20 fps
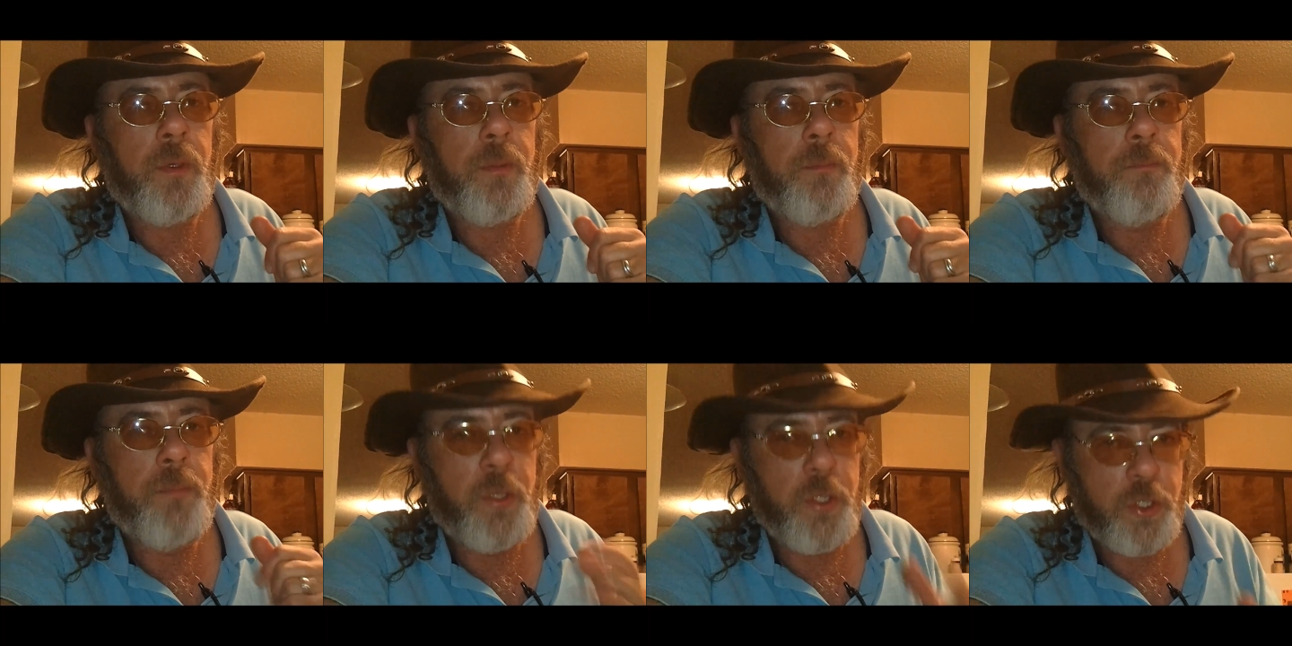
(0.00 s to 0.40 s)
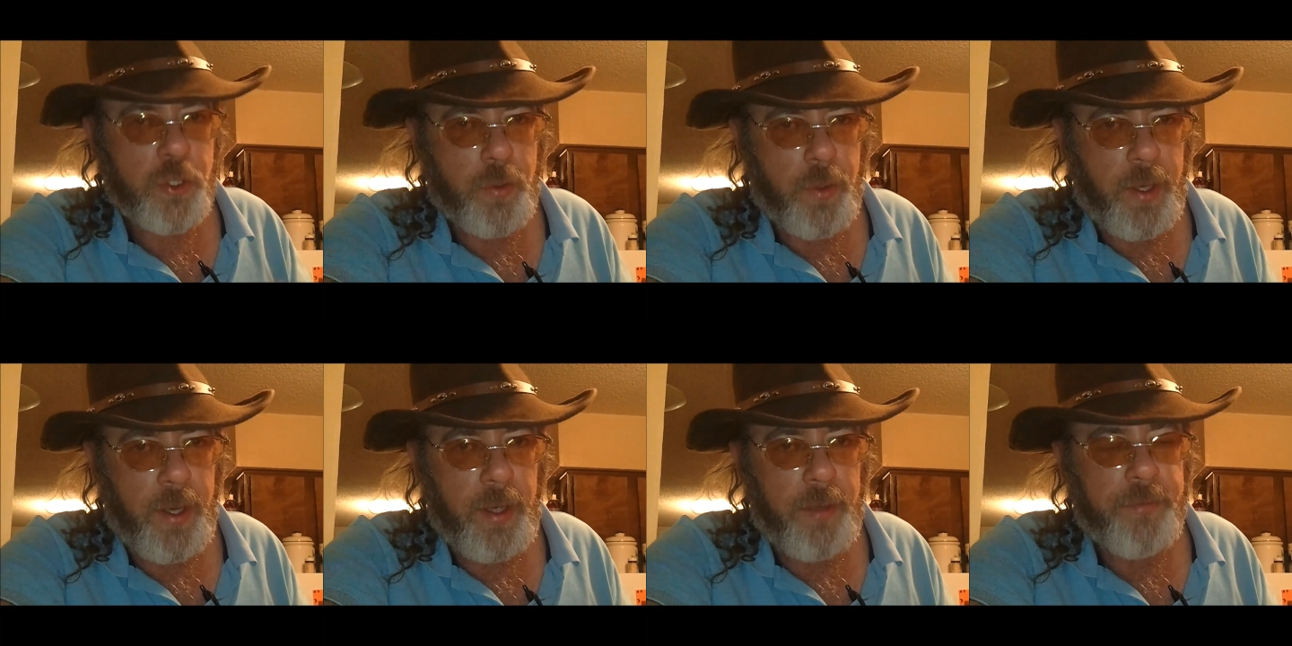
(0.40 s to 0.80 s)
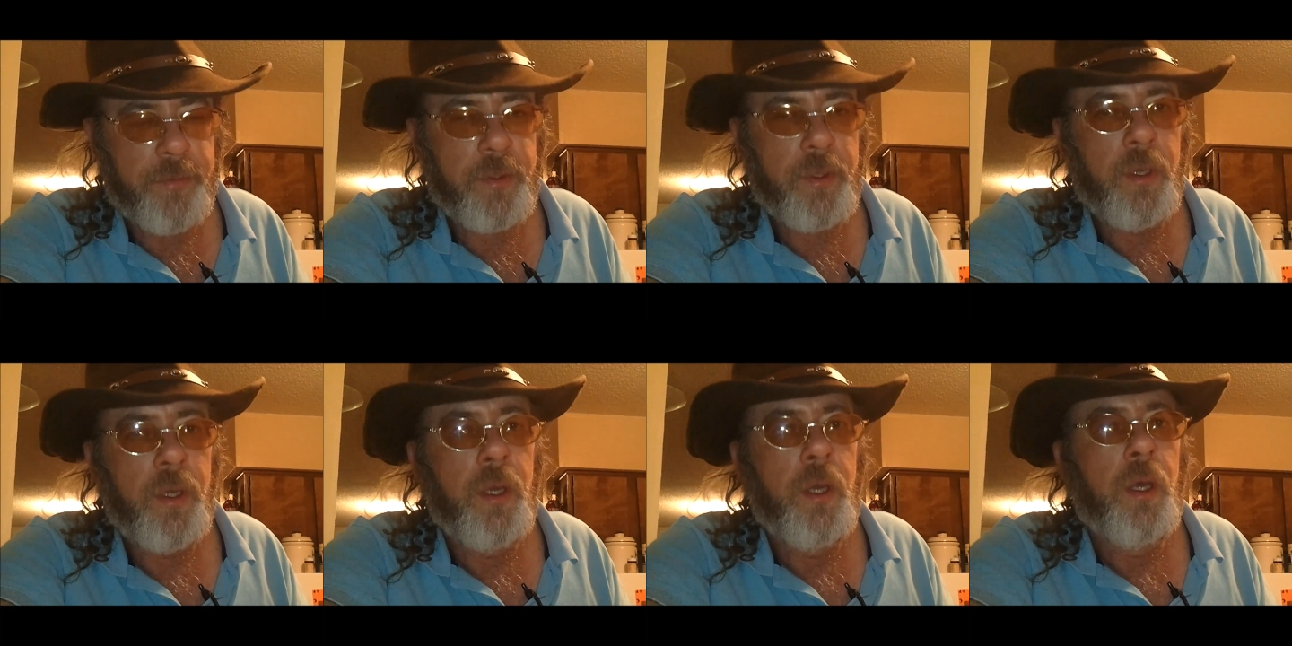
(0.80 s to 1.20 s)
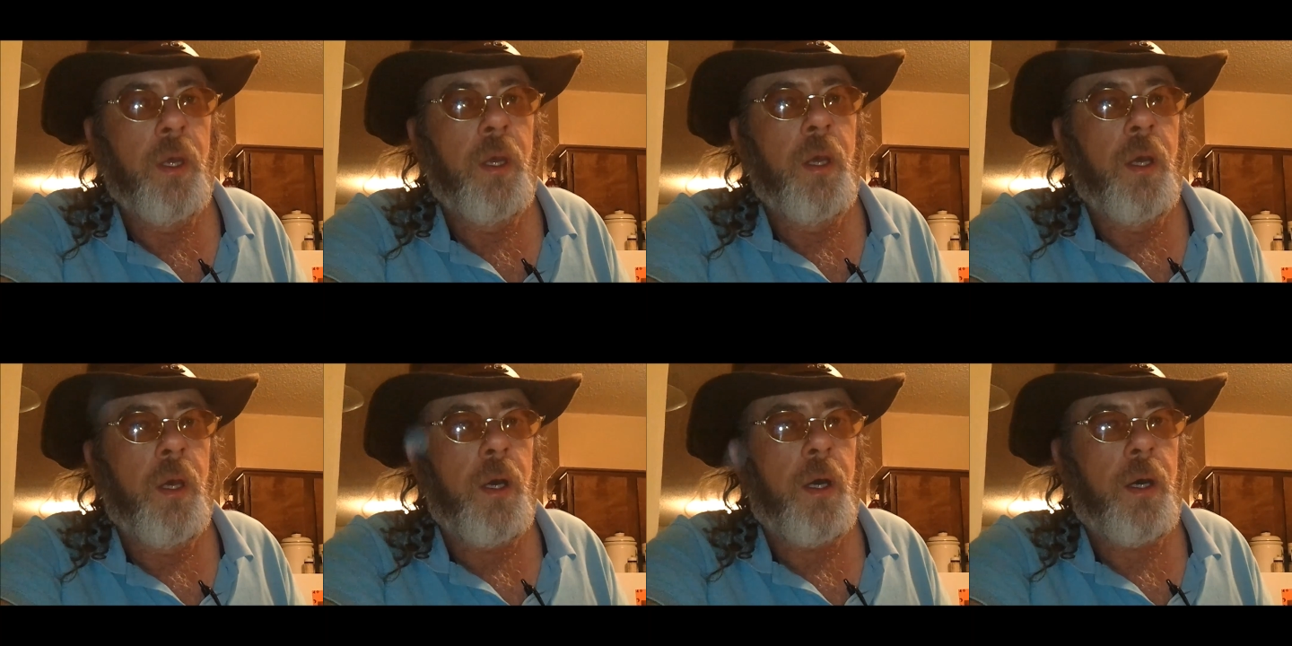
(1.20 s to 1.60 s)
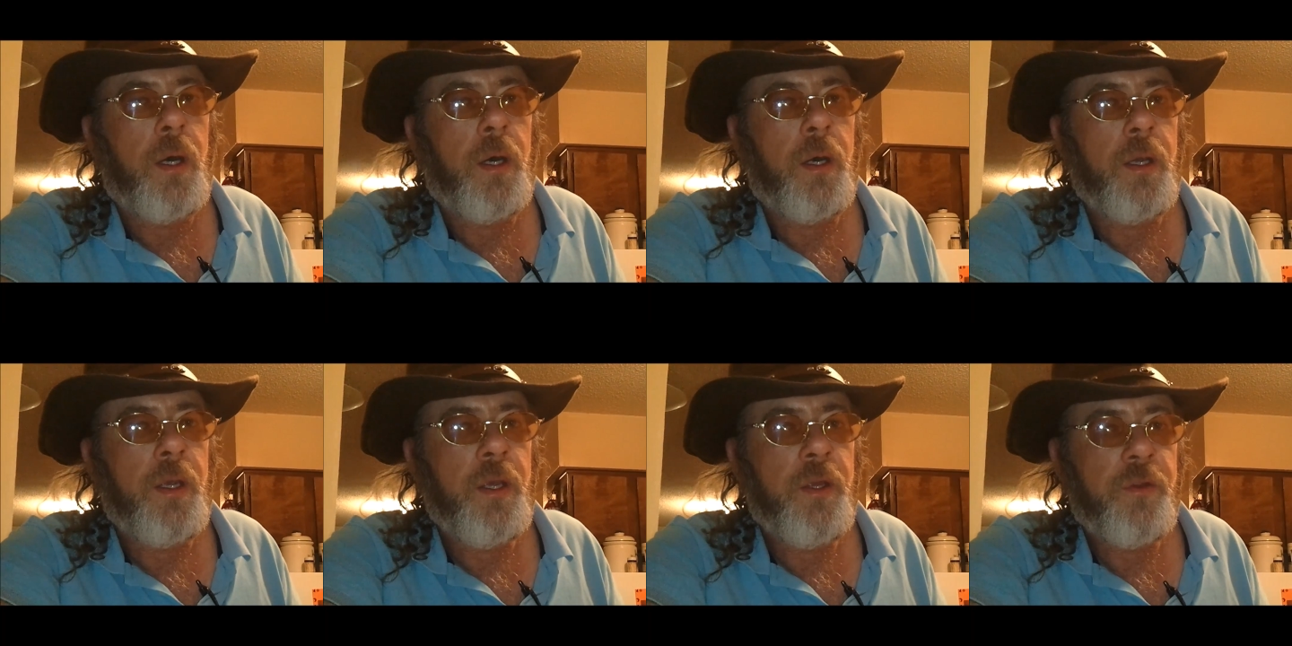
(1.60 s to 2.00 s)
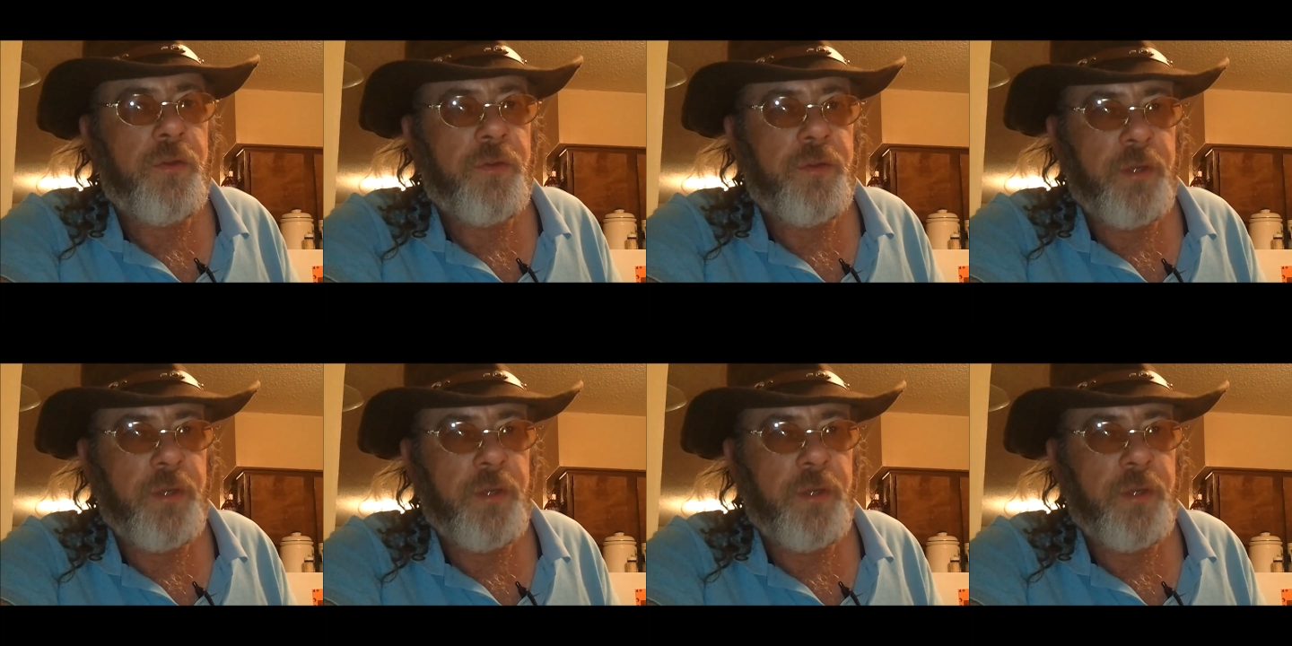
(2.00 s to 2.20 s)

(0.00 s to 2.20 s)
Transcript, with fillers: Bushcraft. Uh, his